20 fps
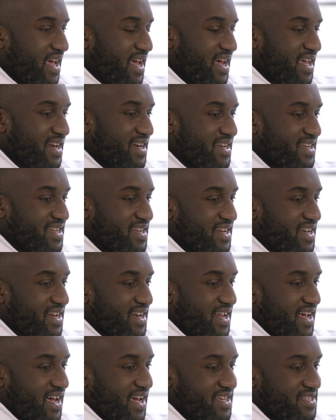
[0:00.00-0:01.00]
And
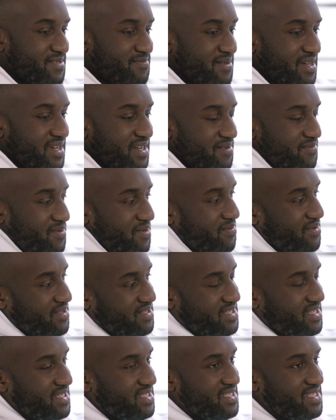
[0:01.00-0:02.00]
I explain to
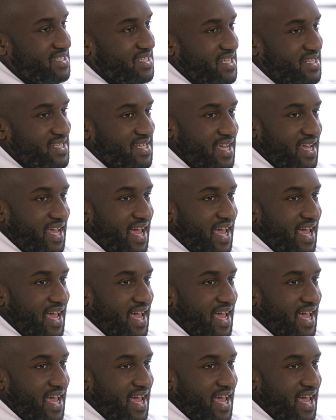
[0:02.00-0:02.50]
people, it's